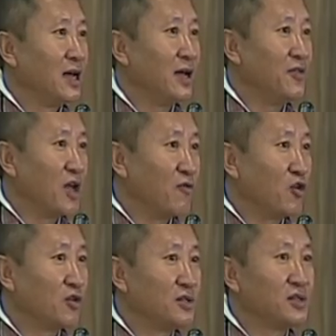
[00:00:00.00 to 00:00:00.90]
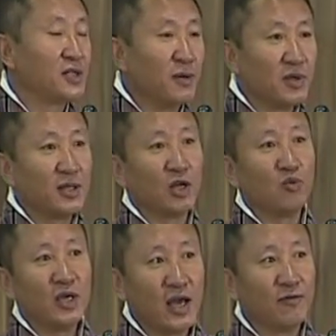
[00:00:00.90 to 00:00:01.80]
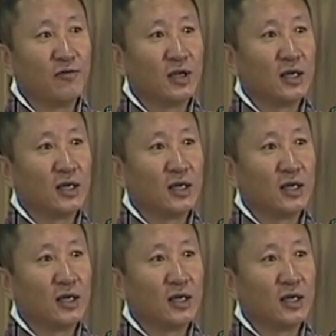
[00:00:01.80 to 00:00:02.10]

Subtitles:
And therefore, this is something that we have